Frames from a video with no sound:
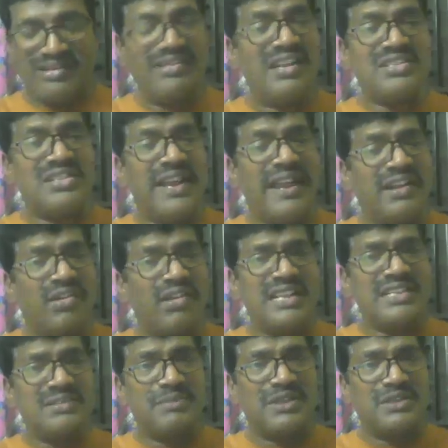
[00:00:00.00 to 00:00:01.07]
That's an
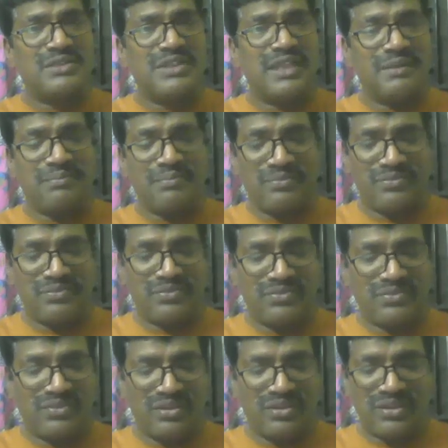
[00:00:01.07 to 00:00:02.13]
encouragement to them.
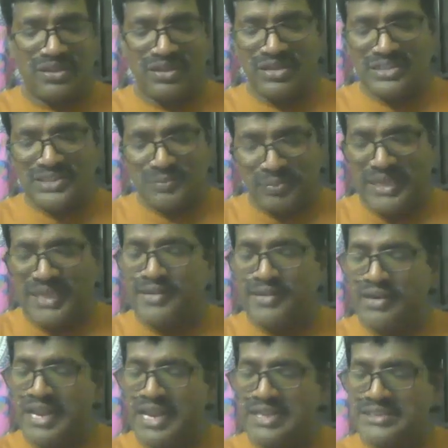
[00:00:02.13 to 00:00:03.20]
Speak
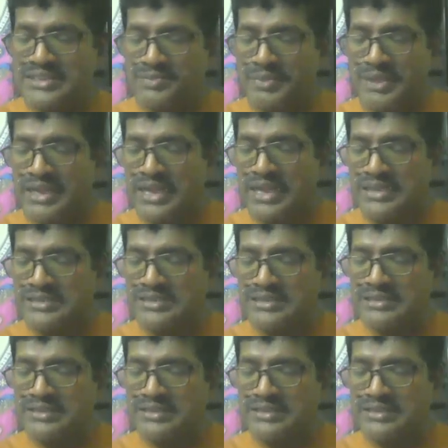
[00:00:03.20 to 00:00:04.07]
grace because,